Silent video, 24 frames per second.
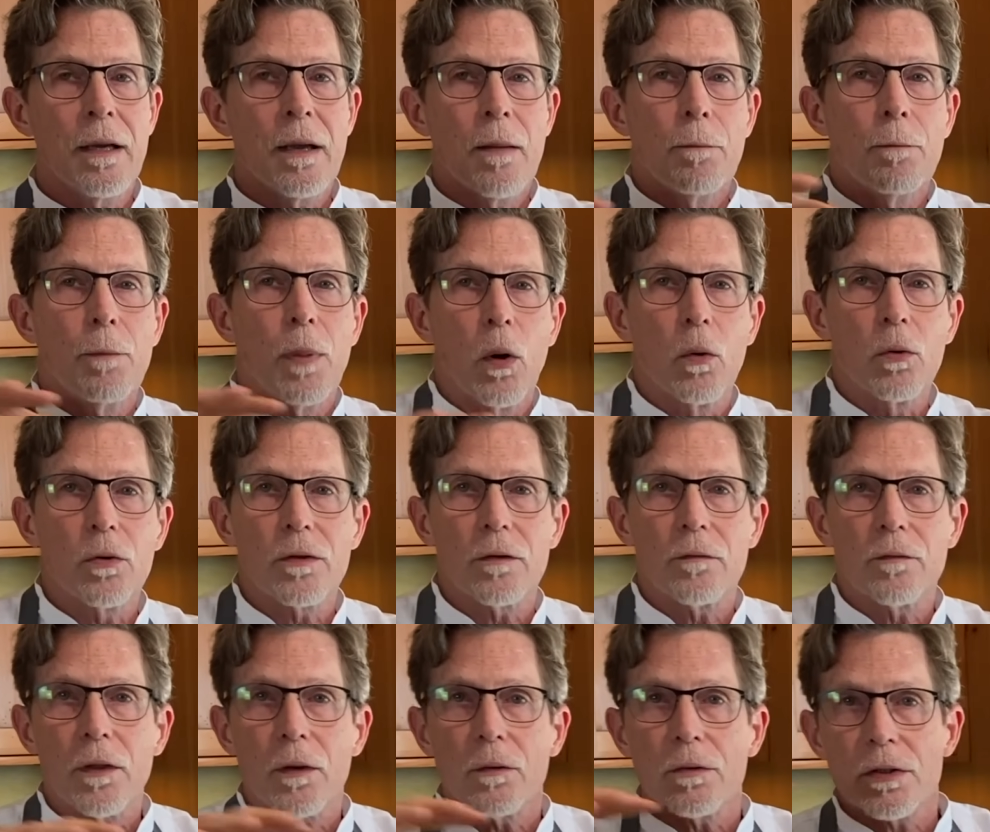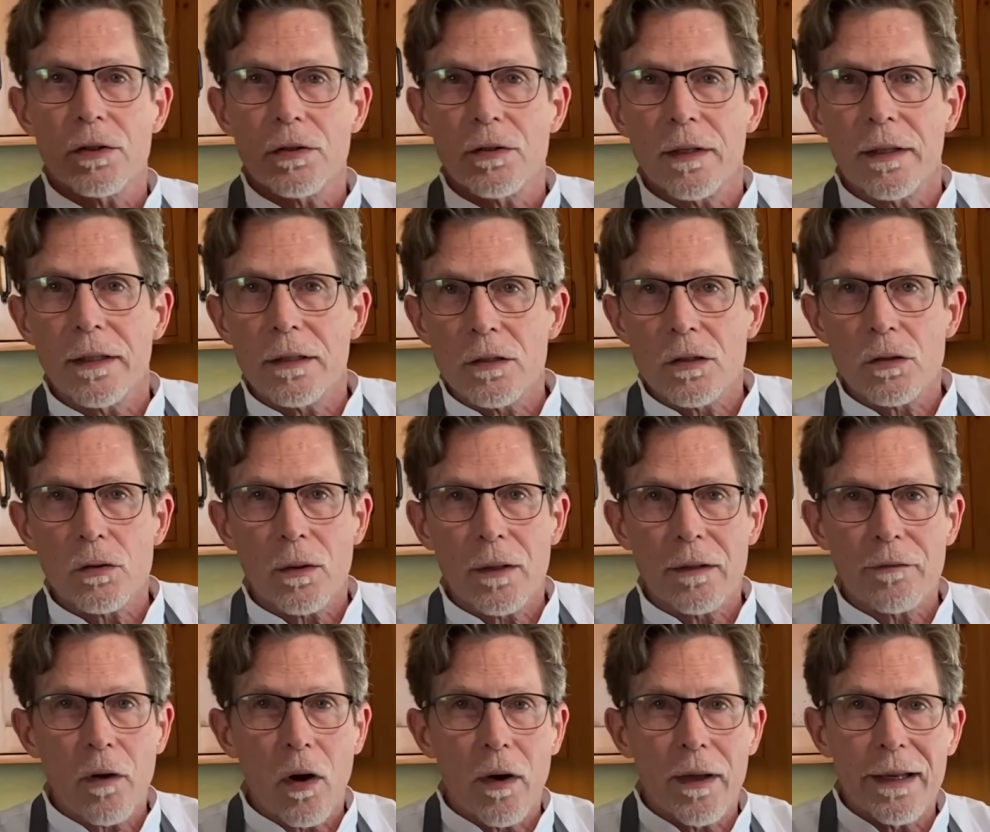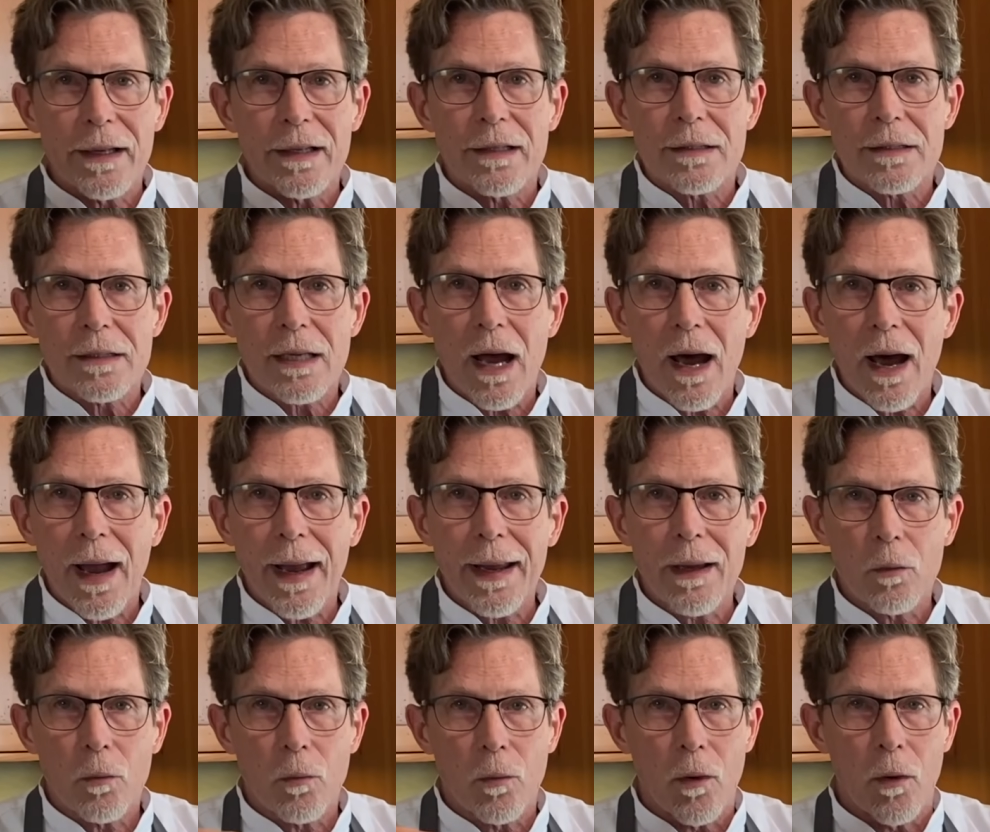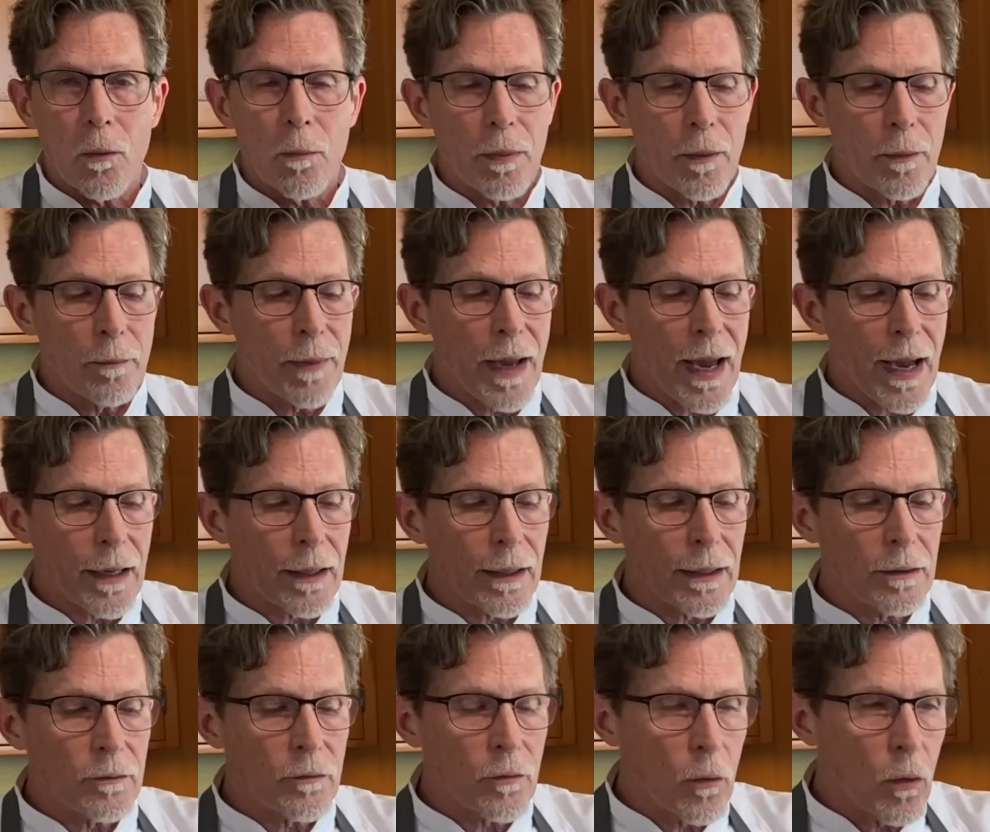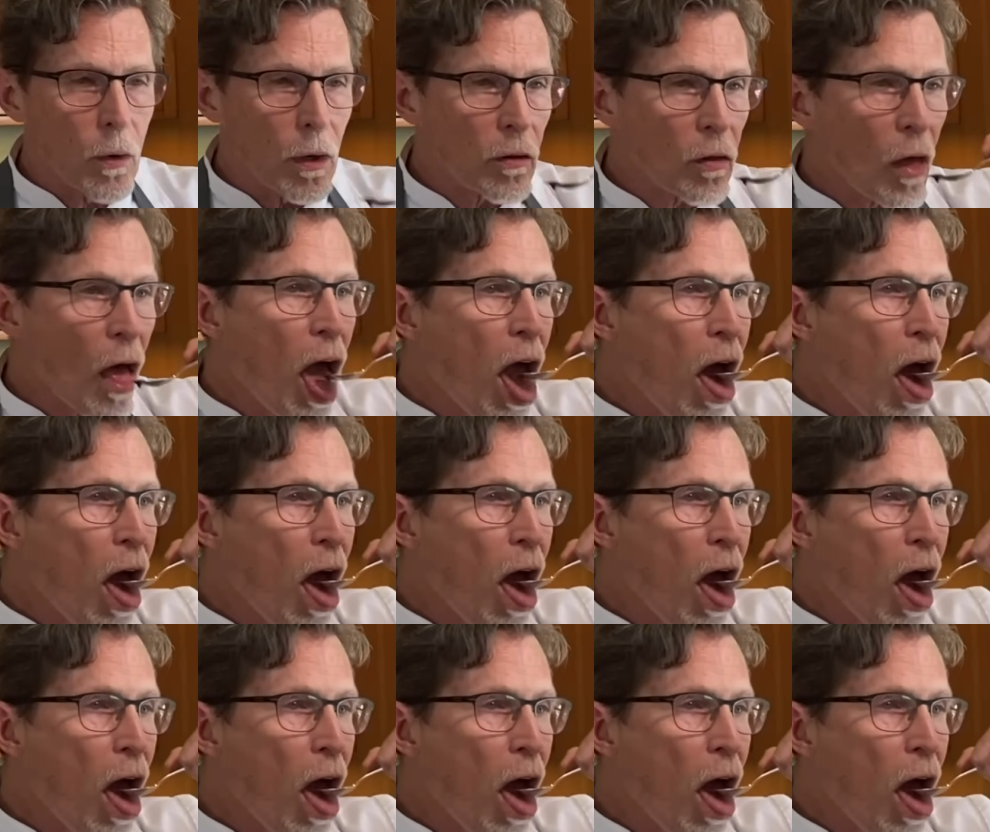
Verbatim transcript: both of those things sort of on a tightrope back and forth.